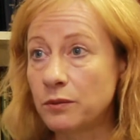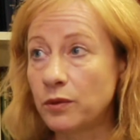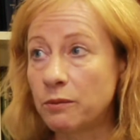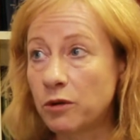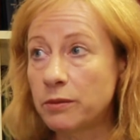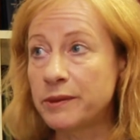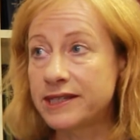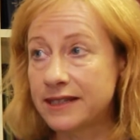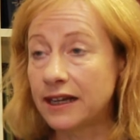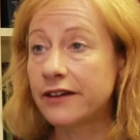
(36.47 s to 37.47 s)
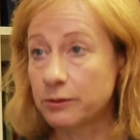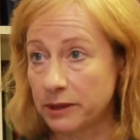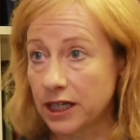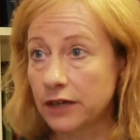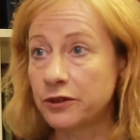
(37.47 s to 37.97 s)
we'd probably still have to be
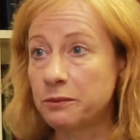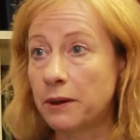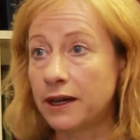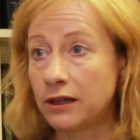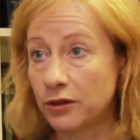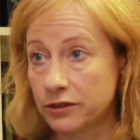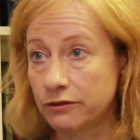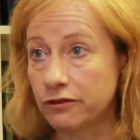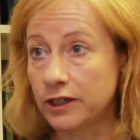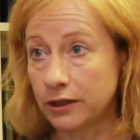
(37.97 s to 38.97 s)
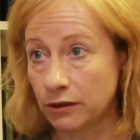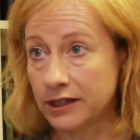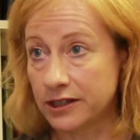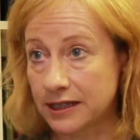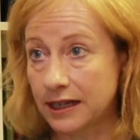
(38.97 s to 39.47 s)
covered by a lot of EU
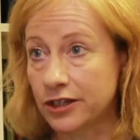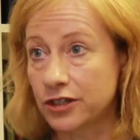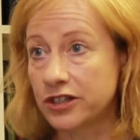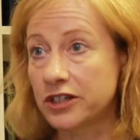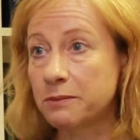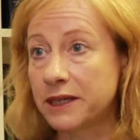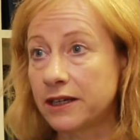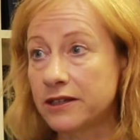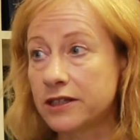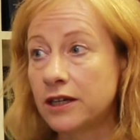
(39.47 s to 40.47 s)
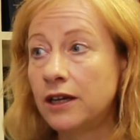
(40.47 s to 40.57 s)
legislation, just because